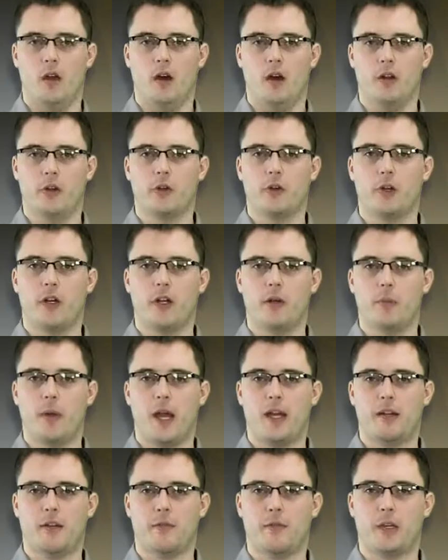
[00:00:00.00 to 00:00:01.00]
Under greater
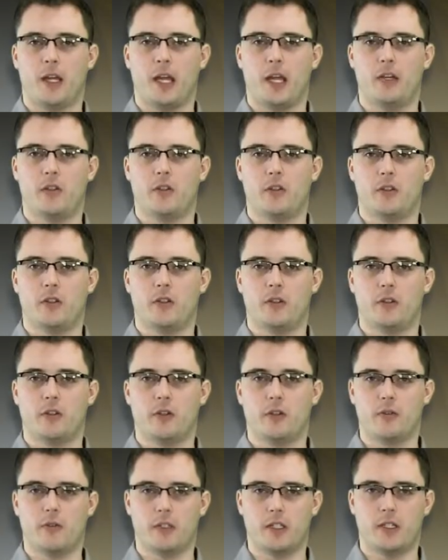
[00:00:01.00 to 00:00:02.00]
magnification, the
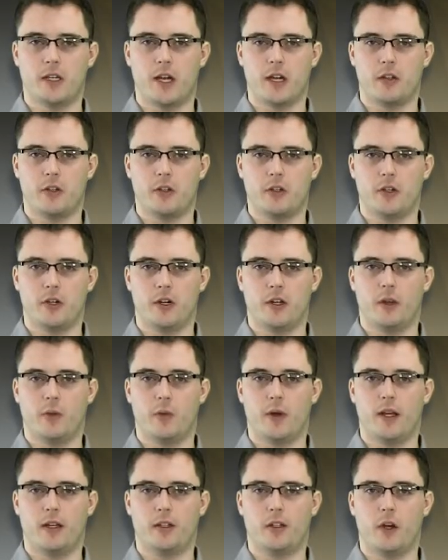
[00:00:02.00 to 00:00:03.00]
surface texture on
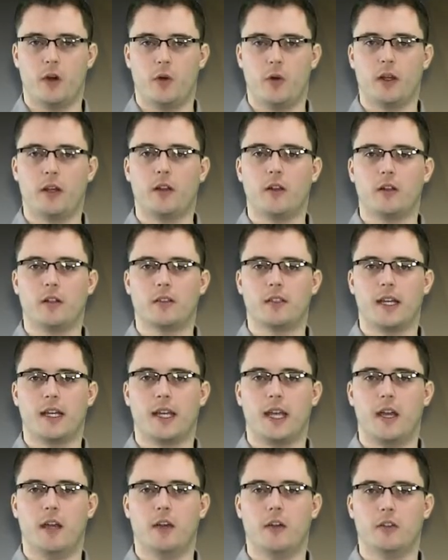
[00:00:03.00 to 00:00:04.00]
this red coating
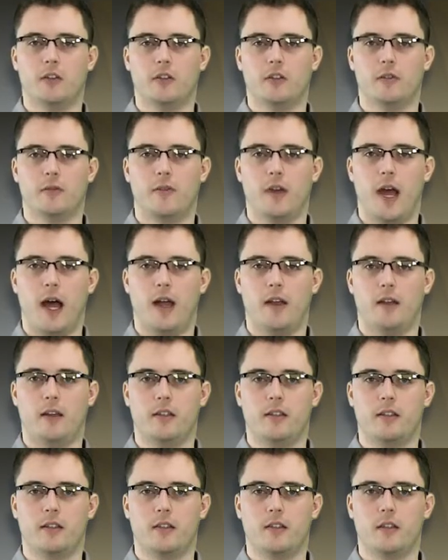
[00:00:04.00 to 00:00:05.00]
looks like hills and
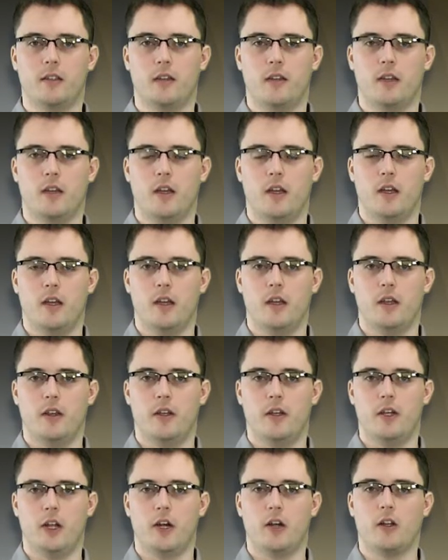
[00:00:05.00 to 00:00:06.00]
valleys.
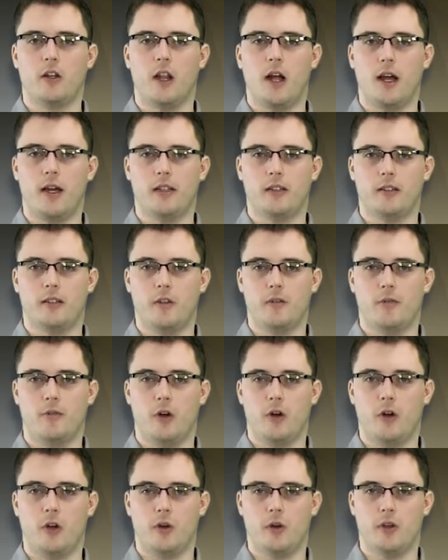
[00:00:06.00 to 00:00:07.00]
The dark lines in the
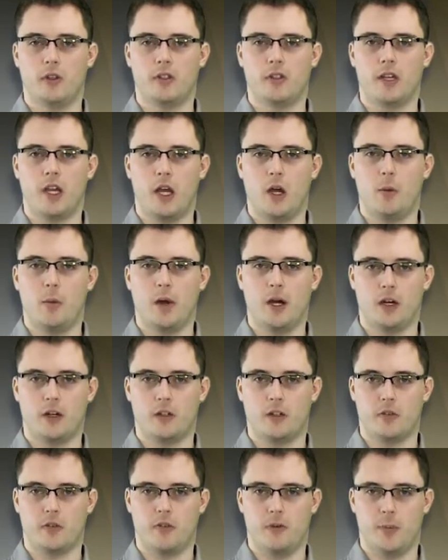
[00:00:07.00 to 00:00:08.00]
photo are scale
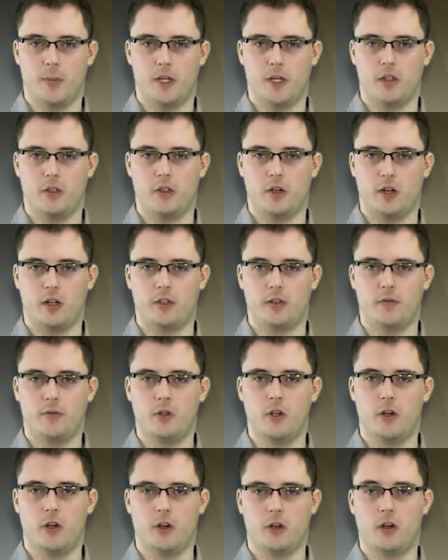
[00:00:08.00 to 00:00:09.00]
markers from a
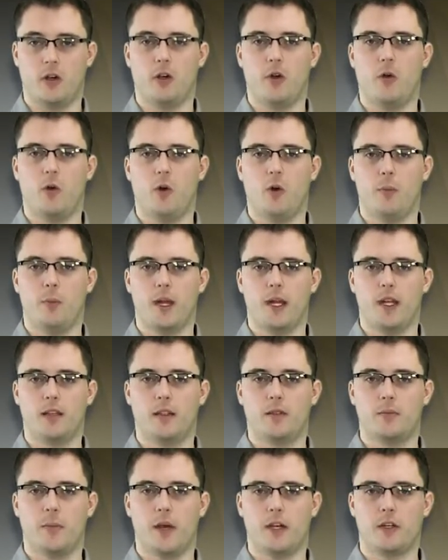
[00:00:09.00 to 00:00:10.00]
destructive took
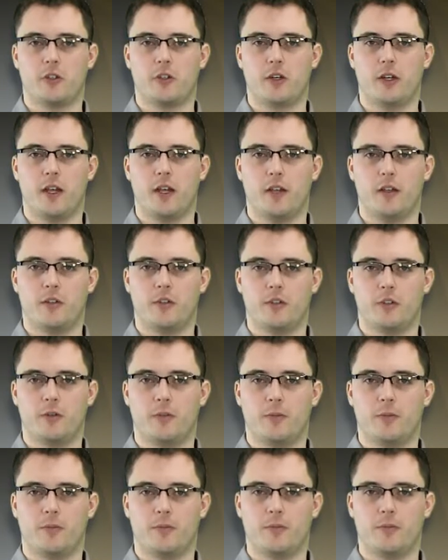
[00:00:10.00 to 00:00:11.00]
or paint inspection
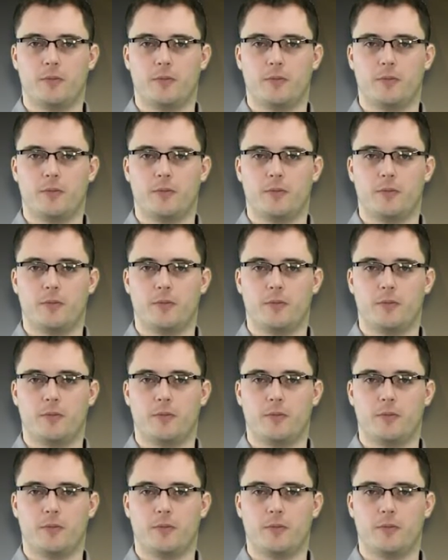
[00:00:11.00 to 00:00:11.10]
gauge.